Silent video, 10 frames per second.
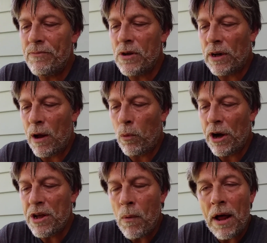Okay, where
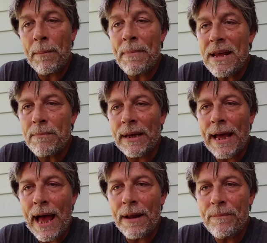do you want to meet me
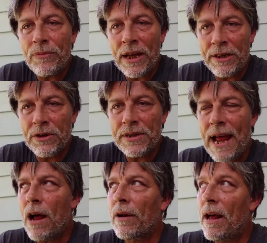at in your
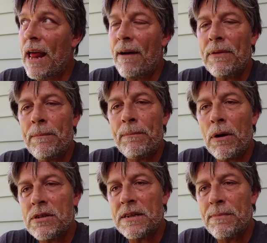town?" And have the
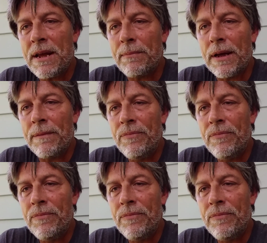person meet me.